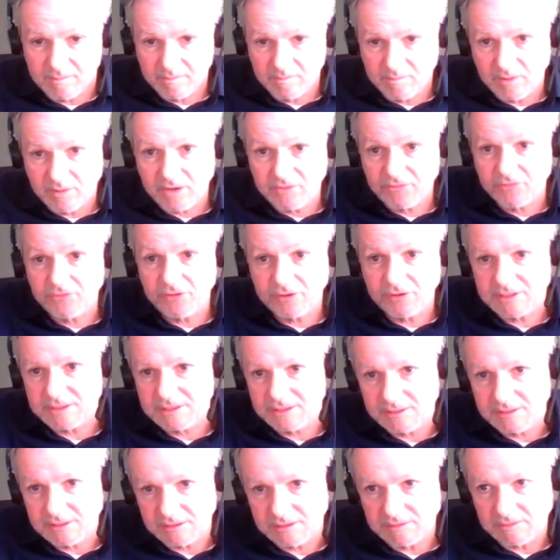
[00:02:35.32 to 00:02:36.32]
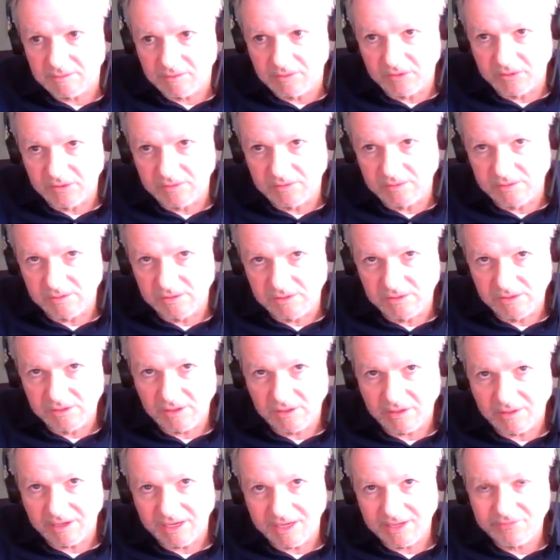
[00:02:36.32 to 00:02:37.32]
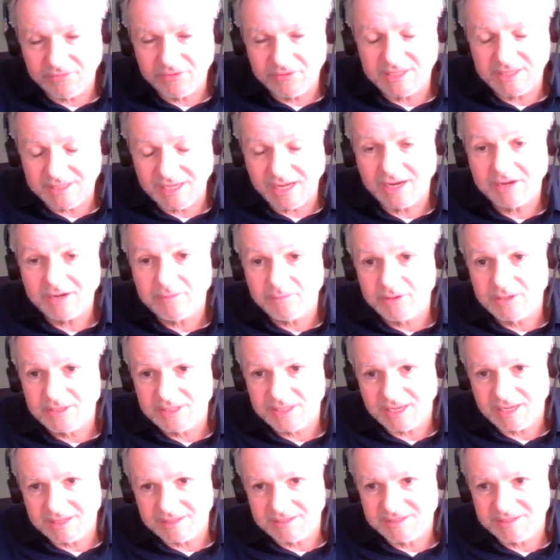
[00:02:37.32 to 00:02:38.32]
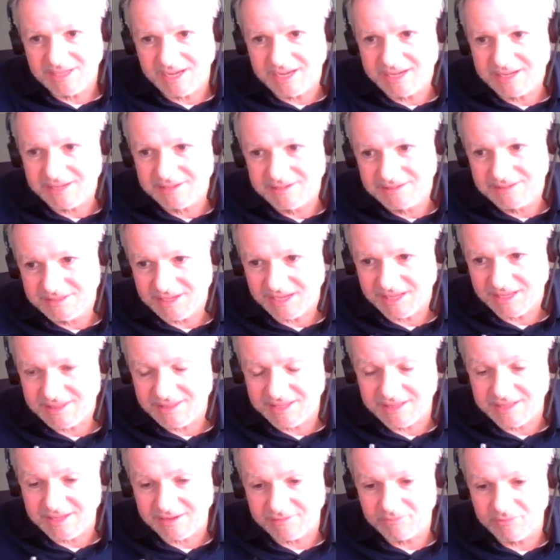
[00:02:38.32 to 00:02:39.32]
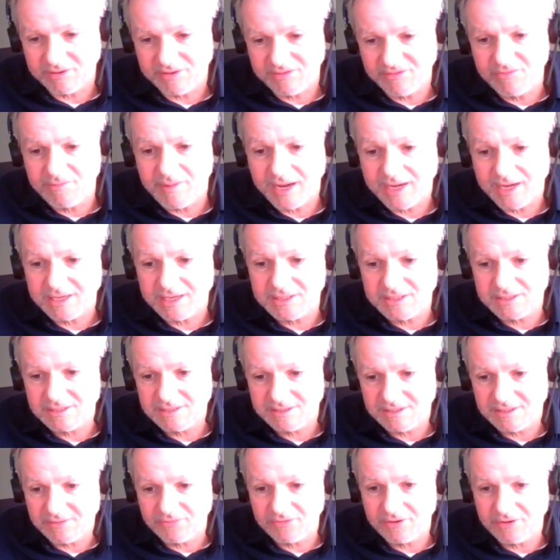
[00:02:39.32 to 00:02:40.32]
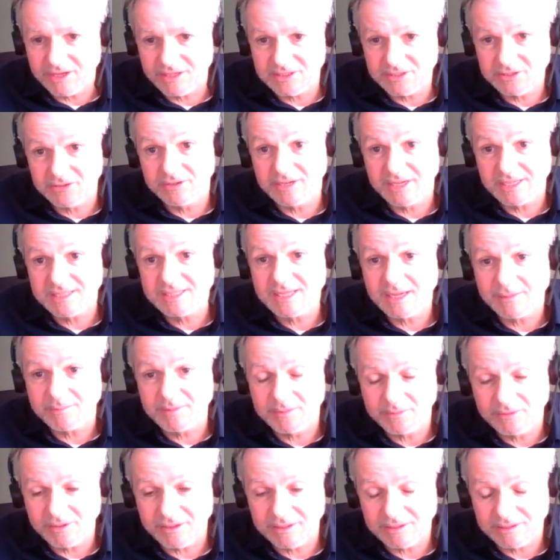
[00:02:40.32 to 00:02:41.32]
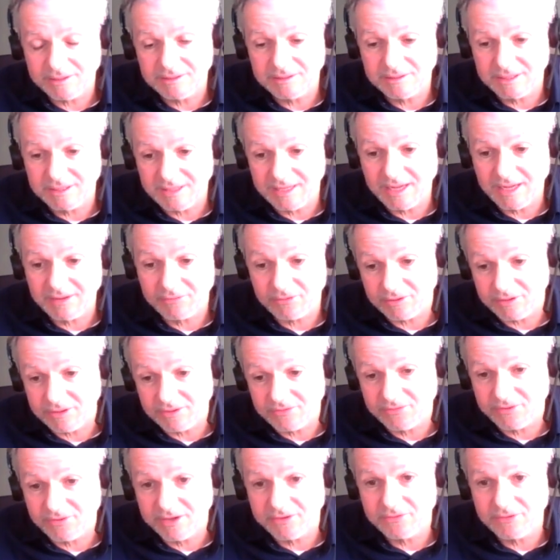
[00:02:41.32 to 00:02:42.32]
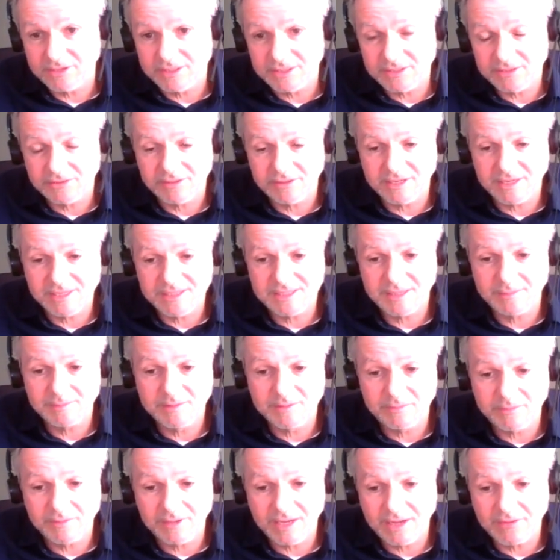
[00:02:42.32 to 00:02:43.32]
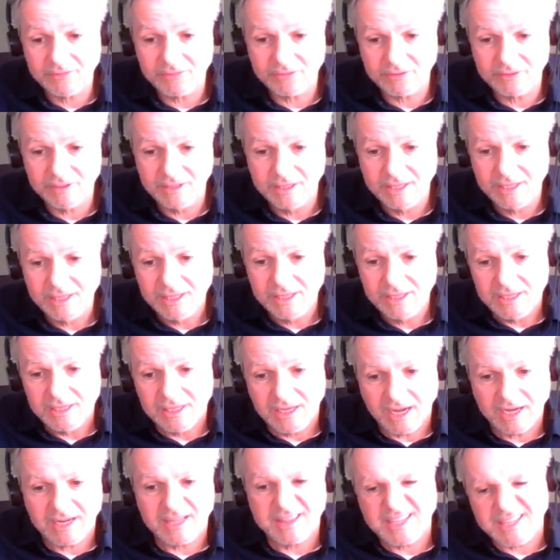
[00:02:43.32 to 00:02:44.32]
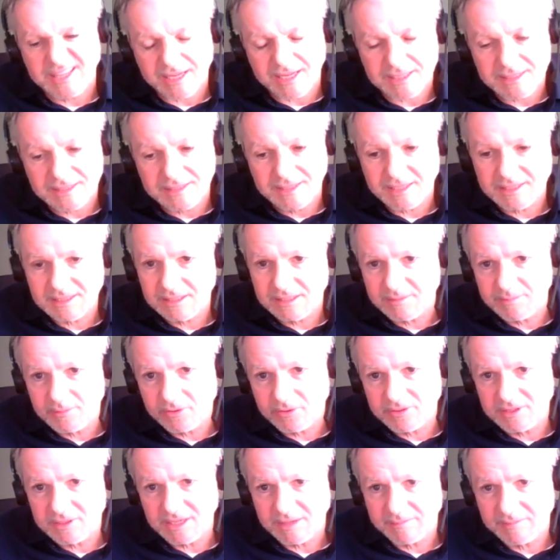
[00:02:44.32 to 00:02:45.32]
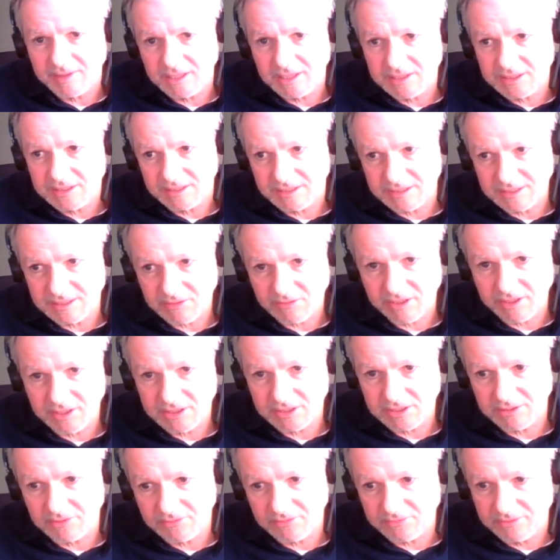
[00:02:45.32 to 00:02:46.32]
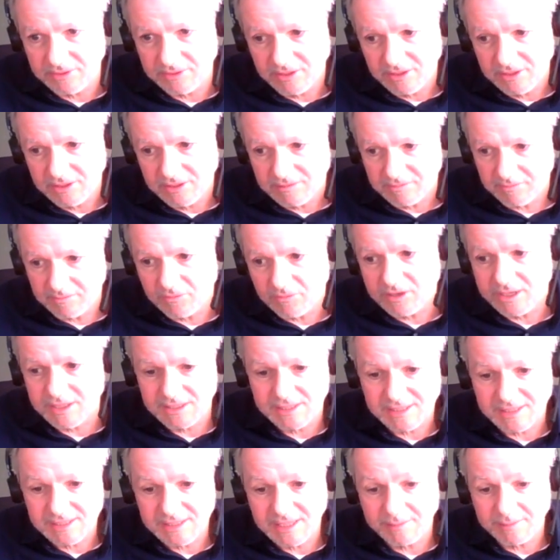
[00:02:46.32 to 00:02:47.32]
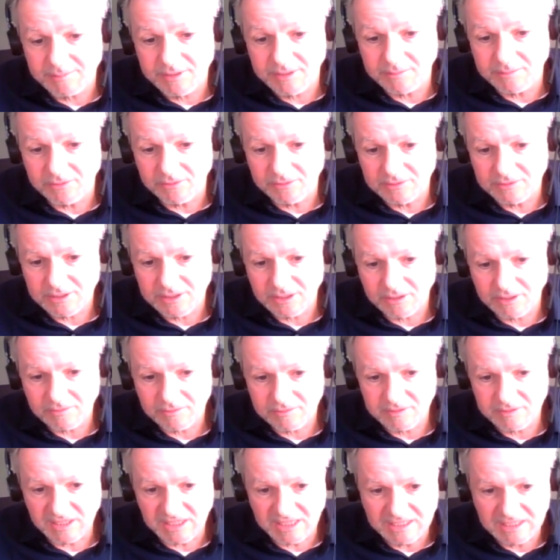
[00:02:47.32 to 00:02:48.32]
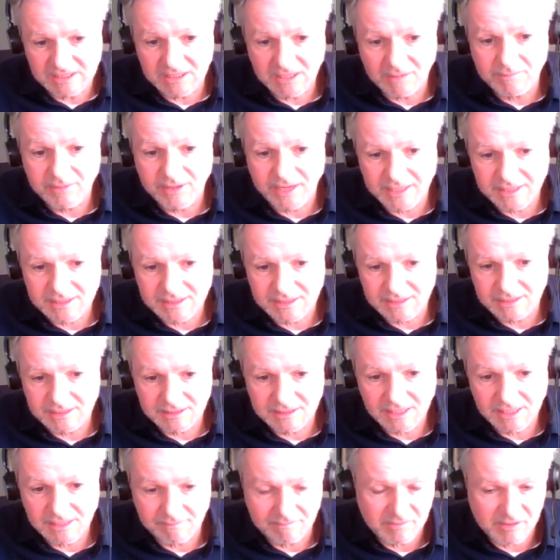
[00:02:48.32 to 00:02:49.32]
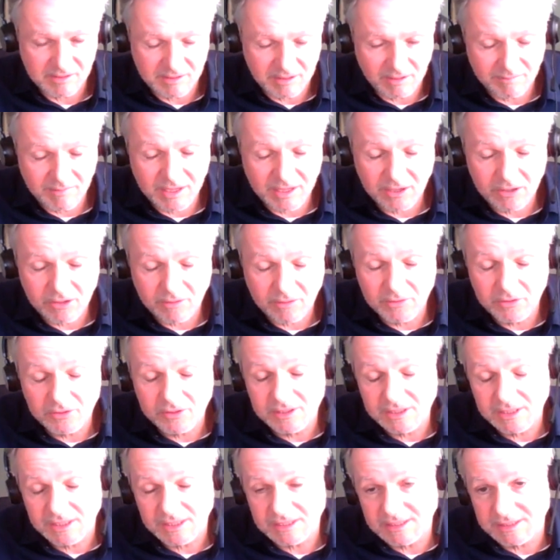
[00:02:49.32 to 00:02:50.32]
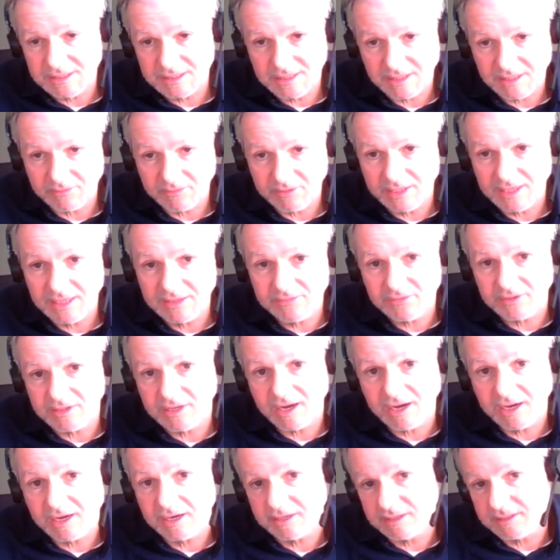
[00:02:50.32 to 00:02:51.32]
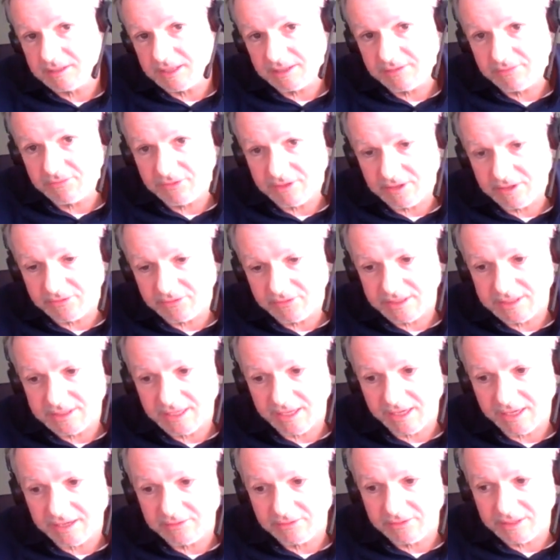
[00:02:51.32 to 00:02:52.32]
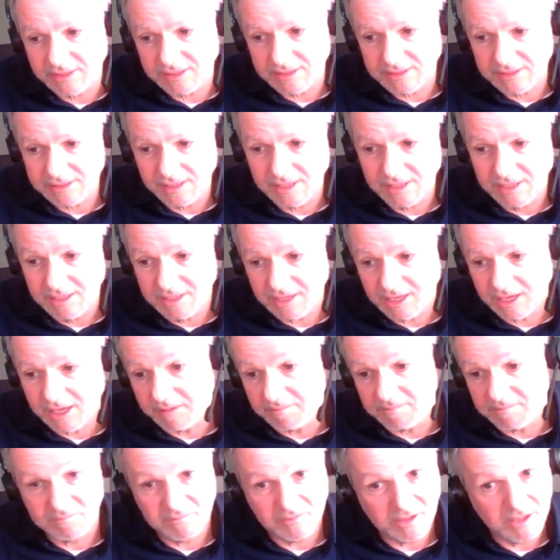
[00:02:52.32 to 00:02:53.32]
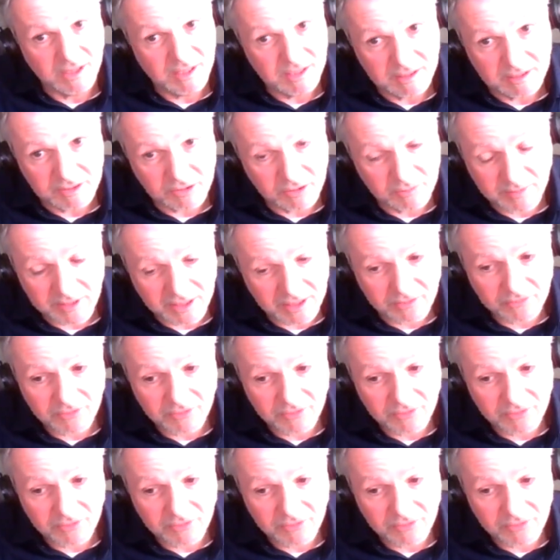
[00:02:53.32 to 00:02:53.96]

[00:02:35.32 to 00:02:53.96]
But of course, I live in this area because I think that we've managed the floods to an acceptable level, the flood risk to an acceptable level. And I think that's an important dimension, this question of what is acceptable. So in some places, many communities that we live in are in flood risk areas, could be